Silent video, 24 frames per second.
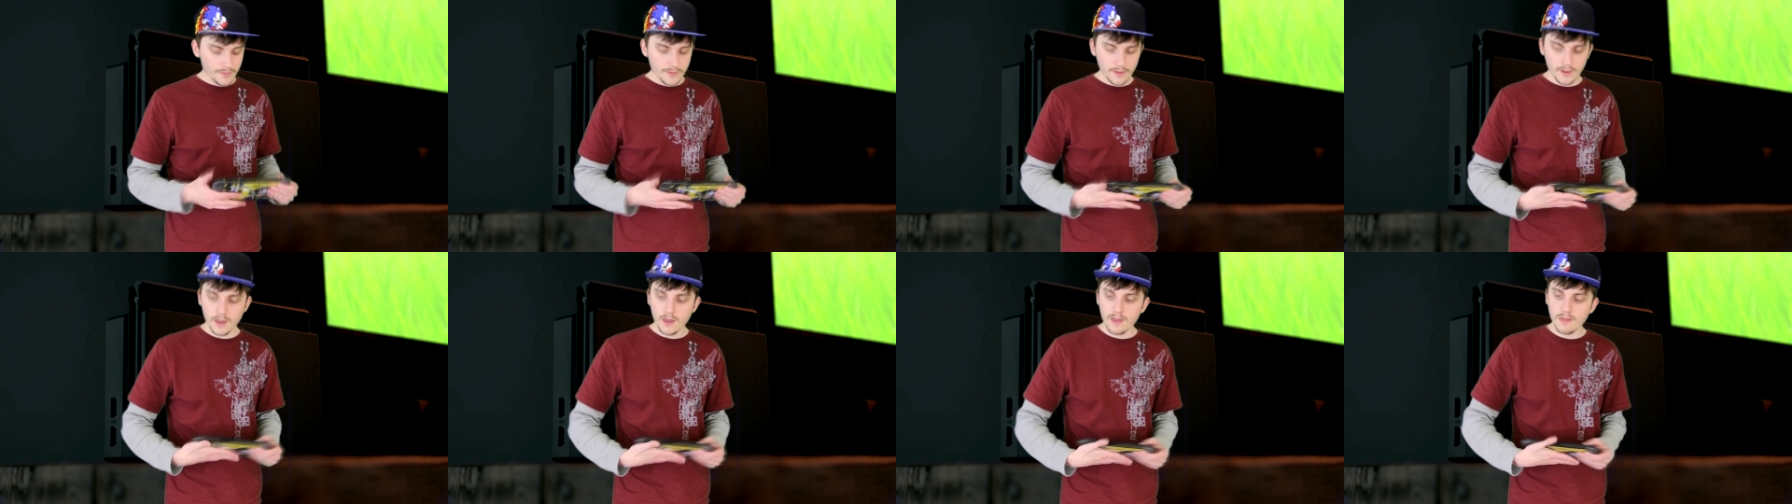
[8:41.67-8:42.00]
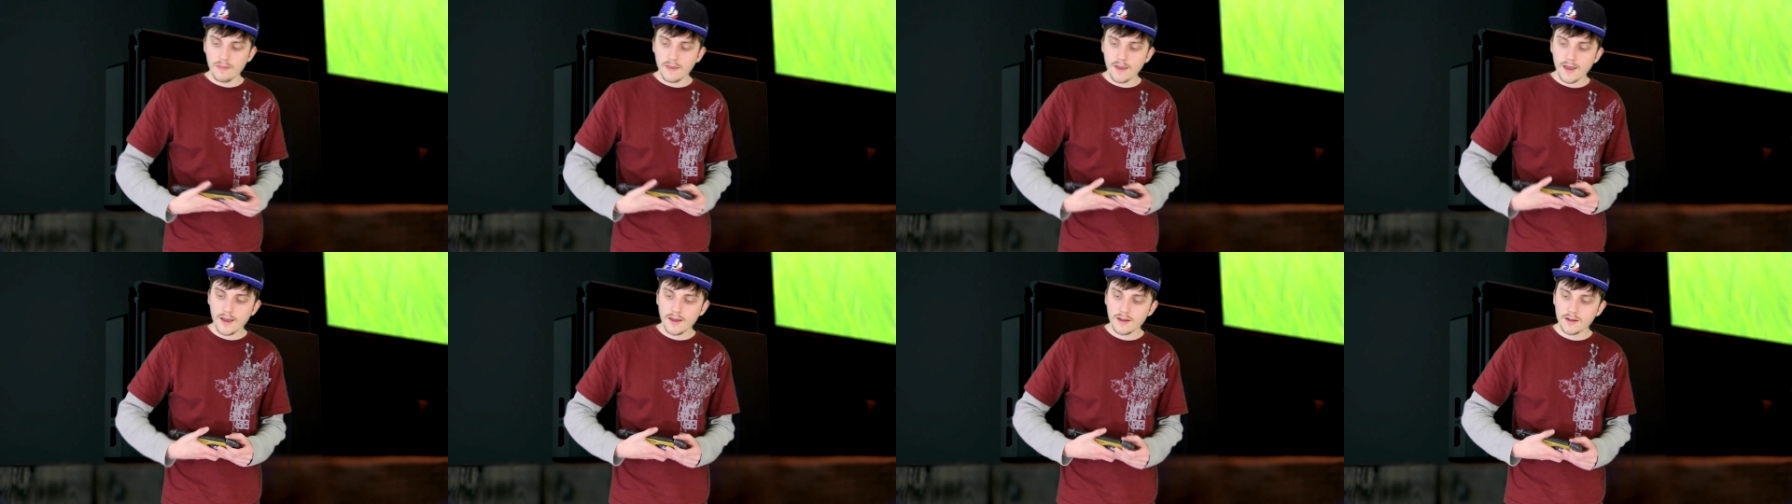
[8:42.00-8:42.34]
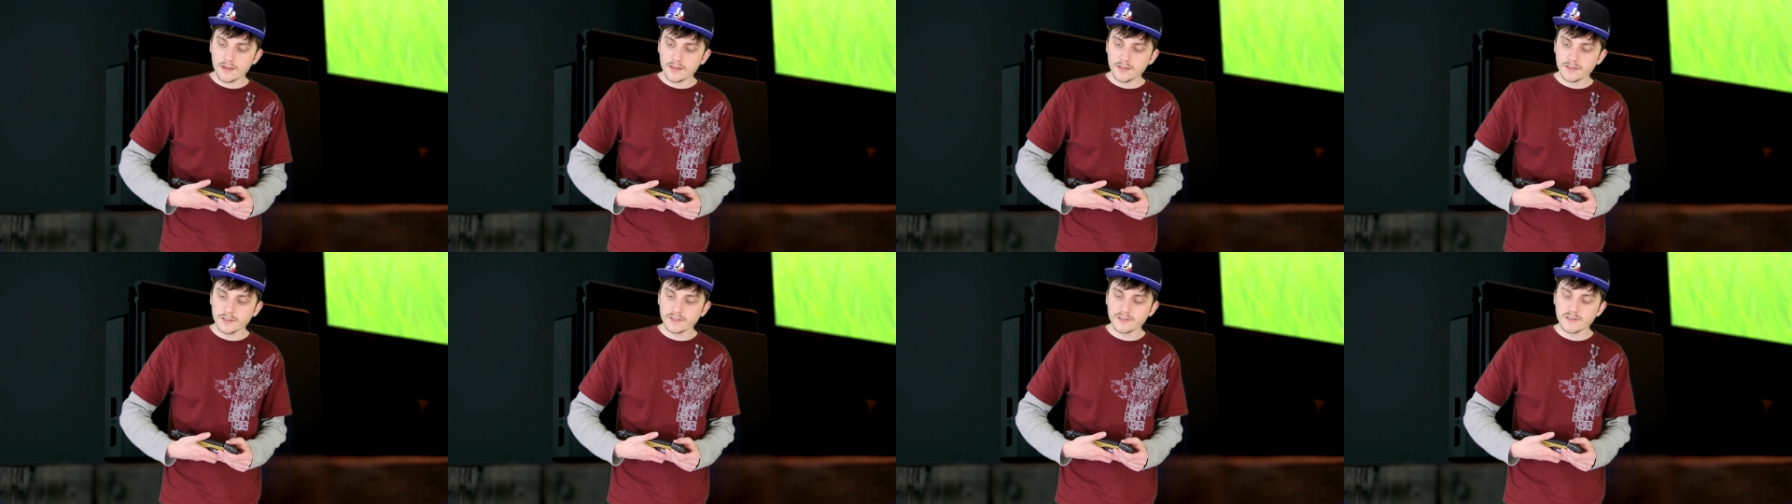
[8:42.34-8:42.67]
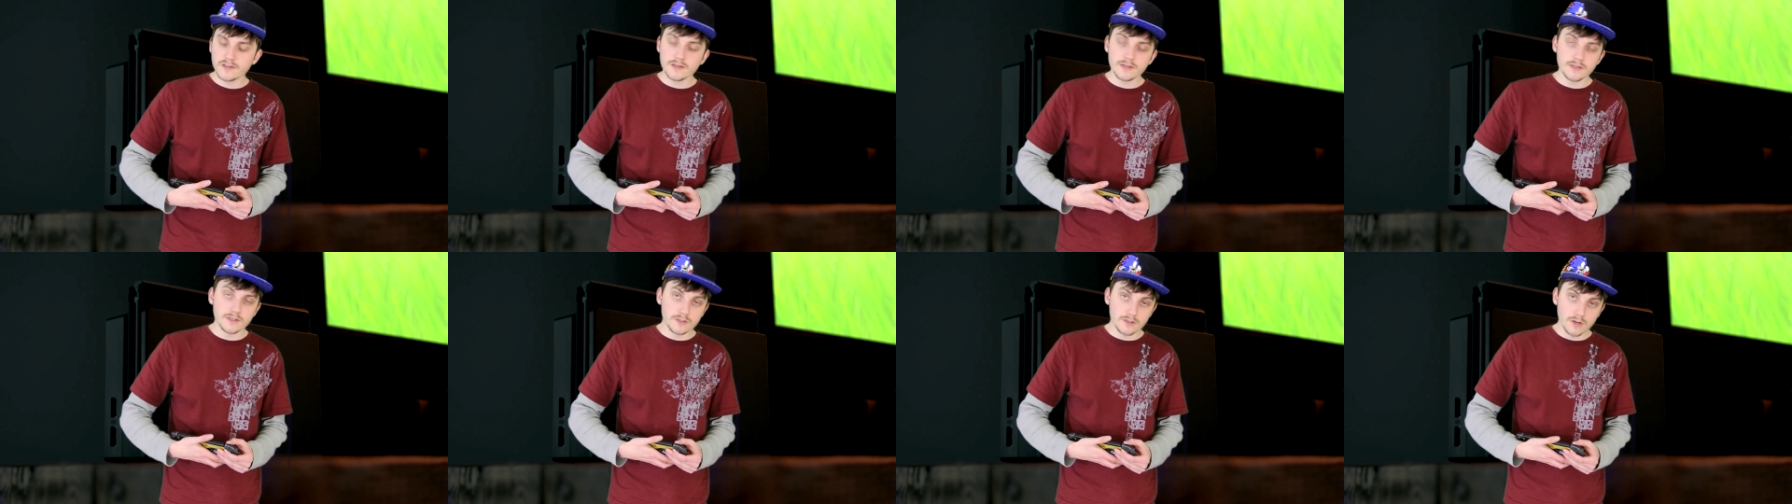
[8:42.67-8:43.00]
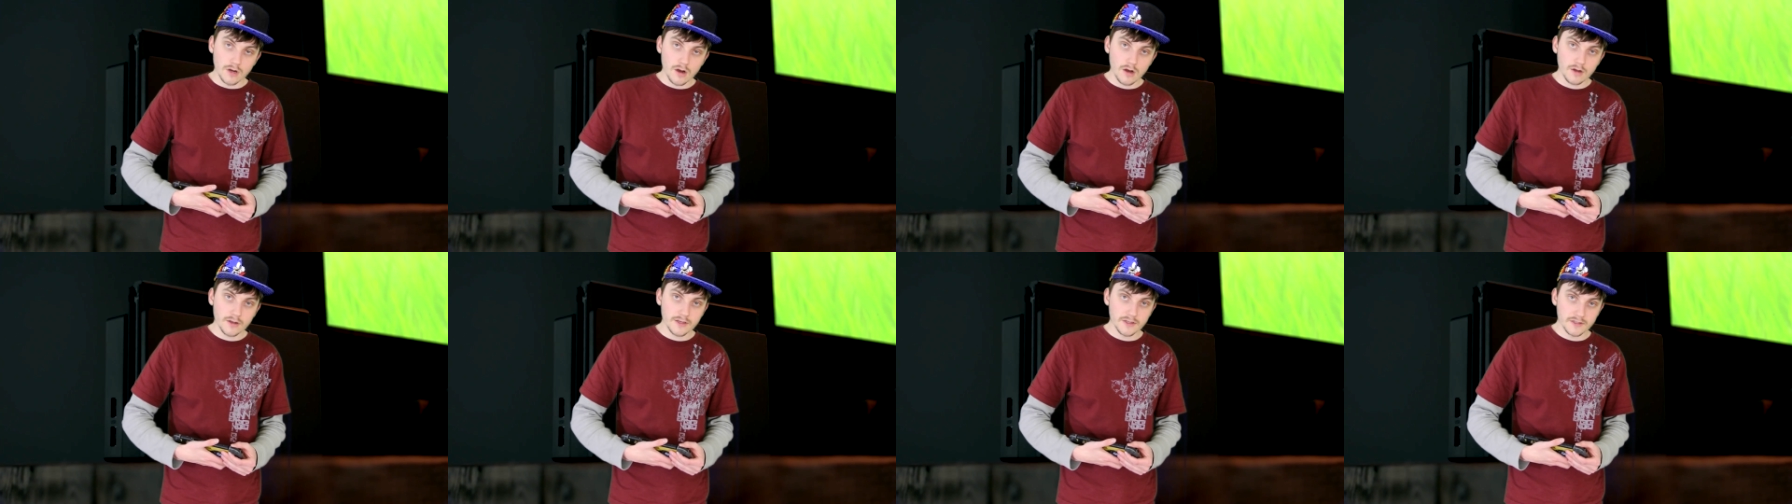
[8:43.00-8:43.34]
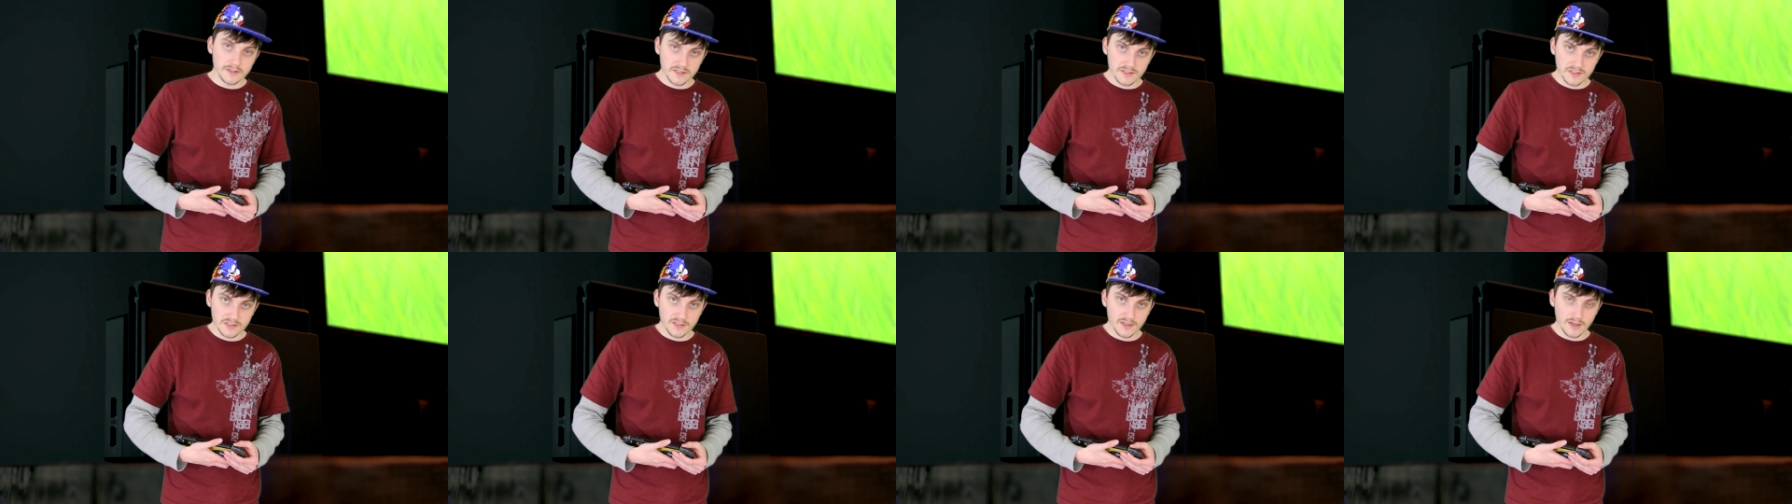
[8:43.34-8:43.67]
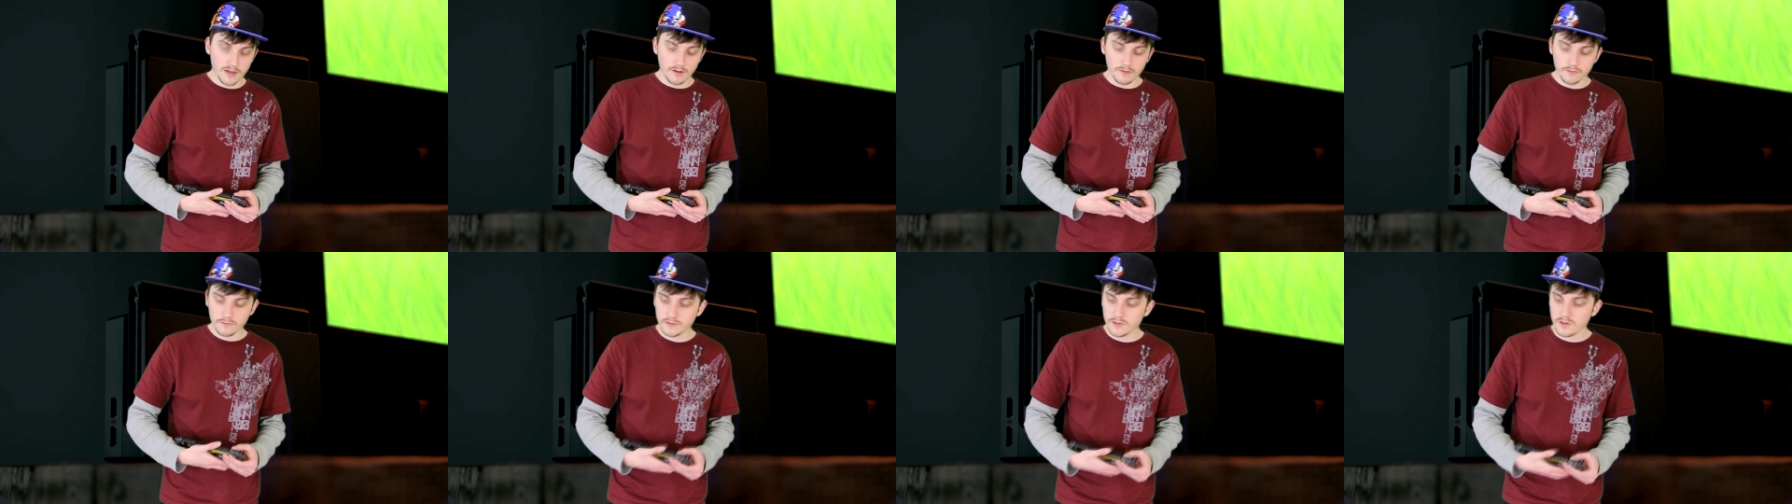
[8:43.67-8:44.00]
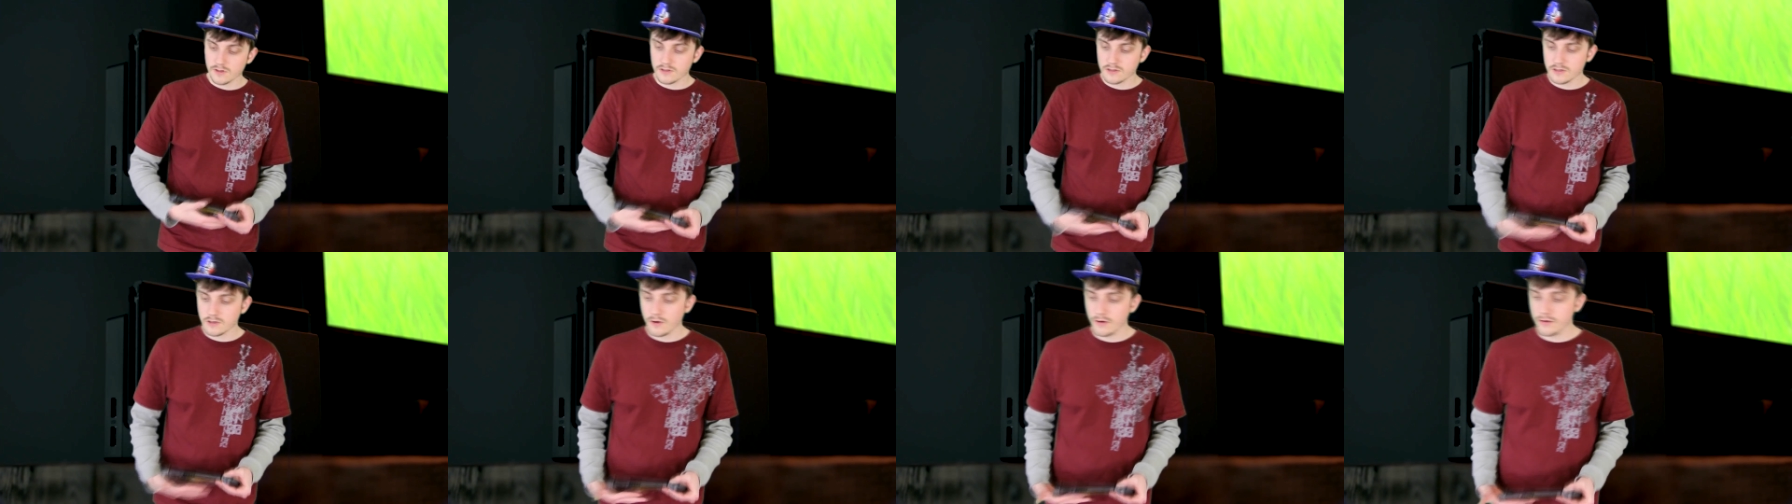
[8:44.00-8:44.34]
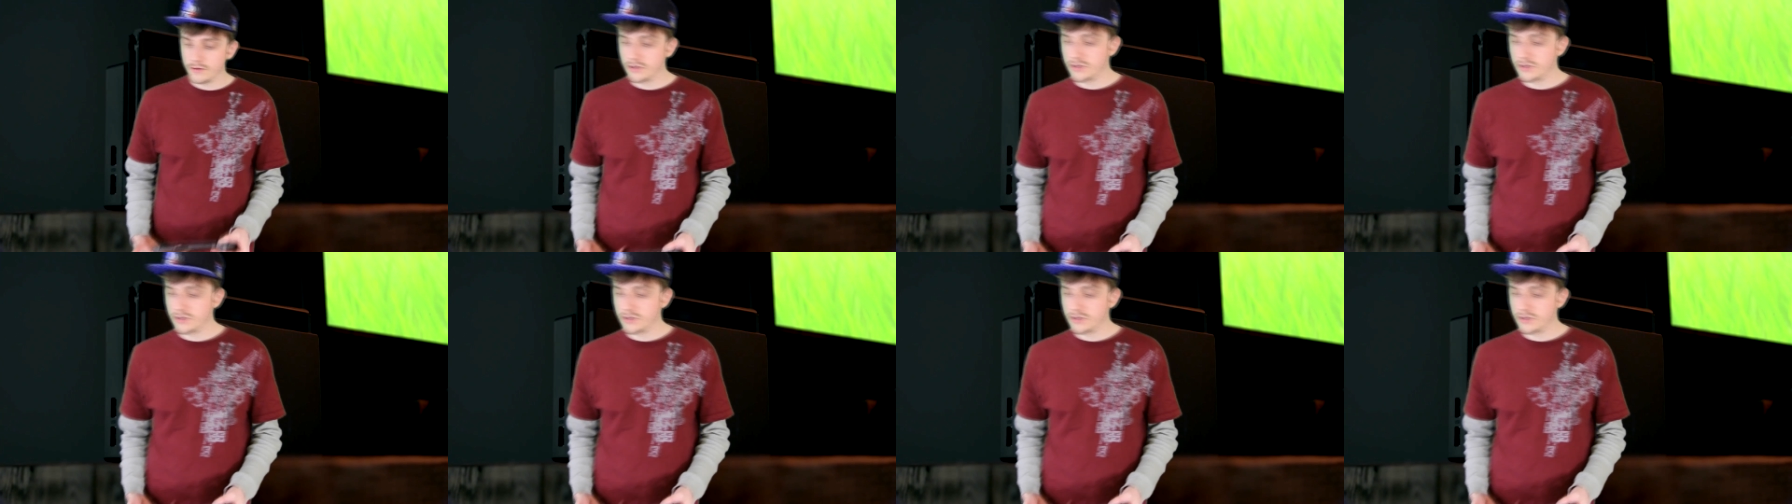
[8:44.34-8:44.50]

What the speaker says: and that is the dock itself. So let's go ahead and